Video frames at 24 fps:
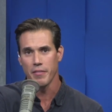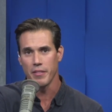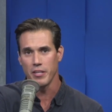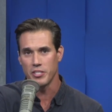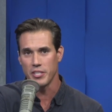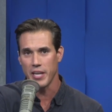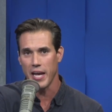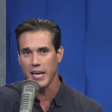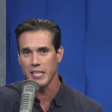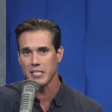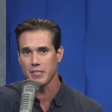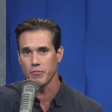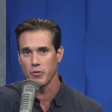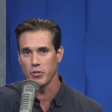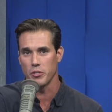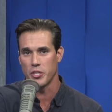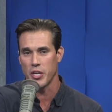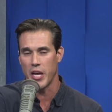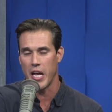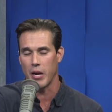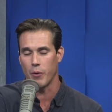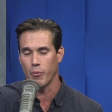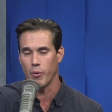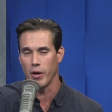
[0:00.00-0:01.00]
the Jacksonville
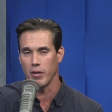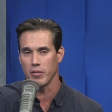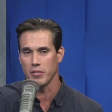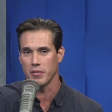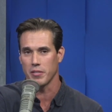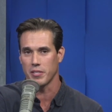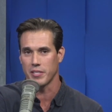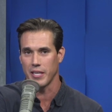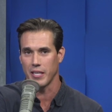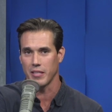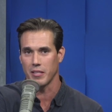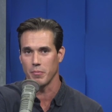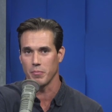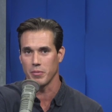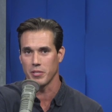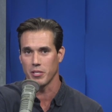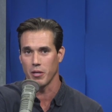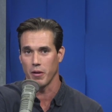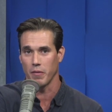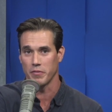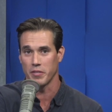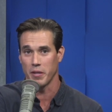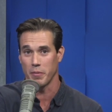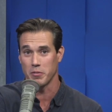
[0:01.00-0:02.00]
Jaguars have set
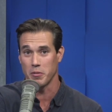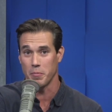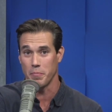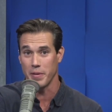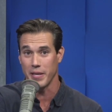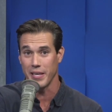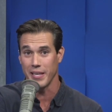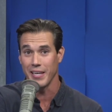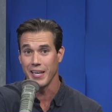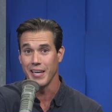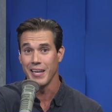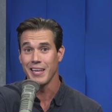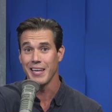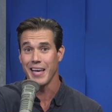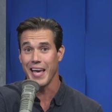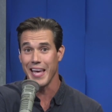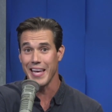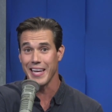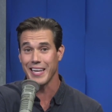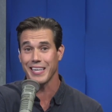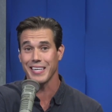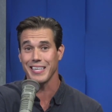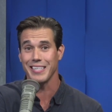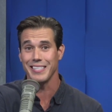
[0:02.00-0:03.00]
themselves up to be
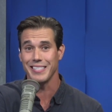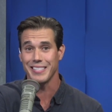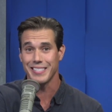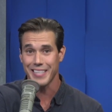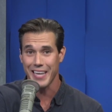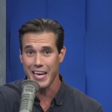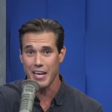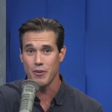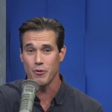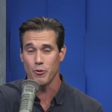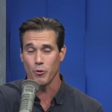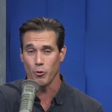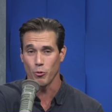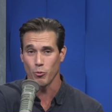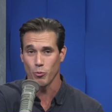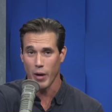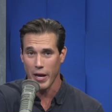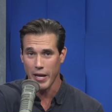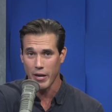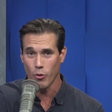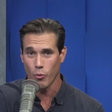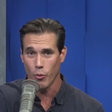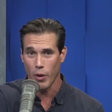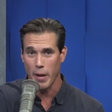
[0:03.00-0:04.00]
a contender
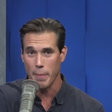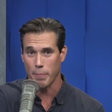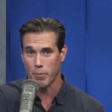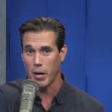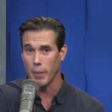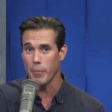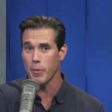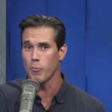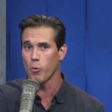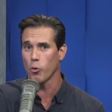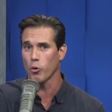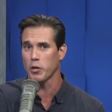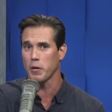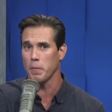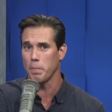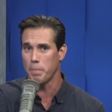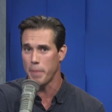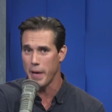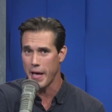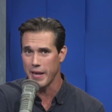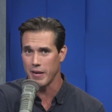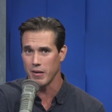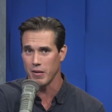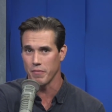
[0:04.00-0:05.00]
right away, probably more
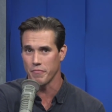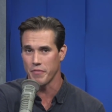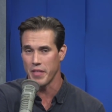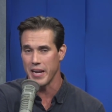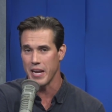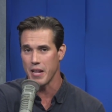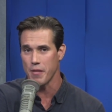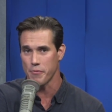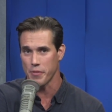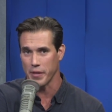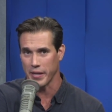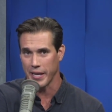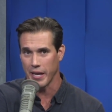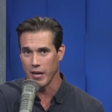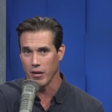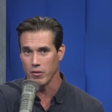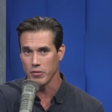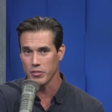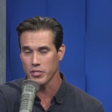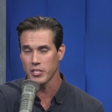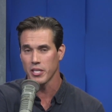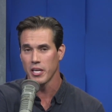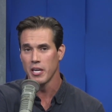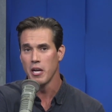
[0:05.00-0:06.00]
competitive than anything
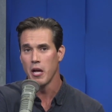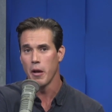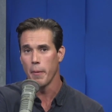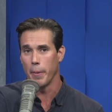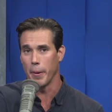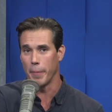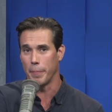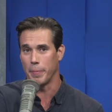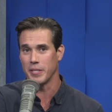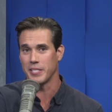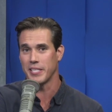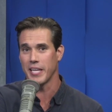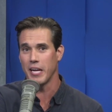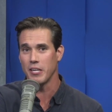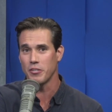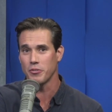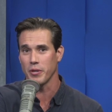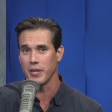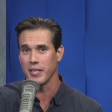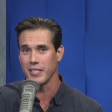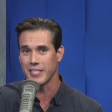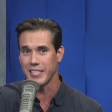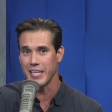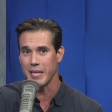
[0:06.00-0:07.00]
else, but
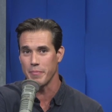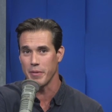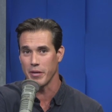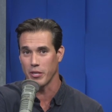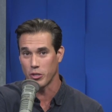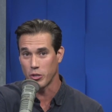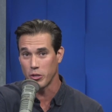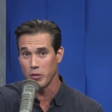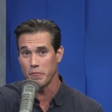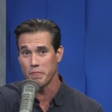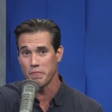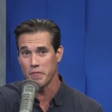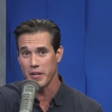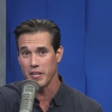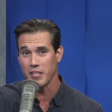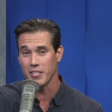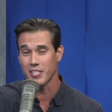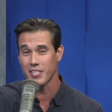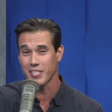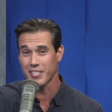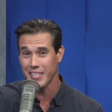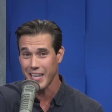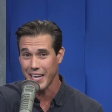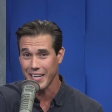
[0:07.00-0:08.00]
potentially a team that could
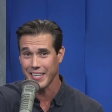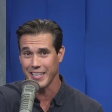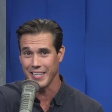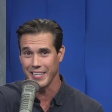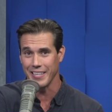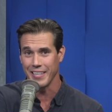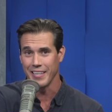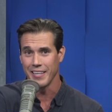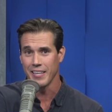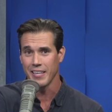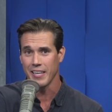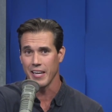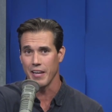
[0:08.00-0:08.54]
finish second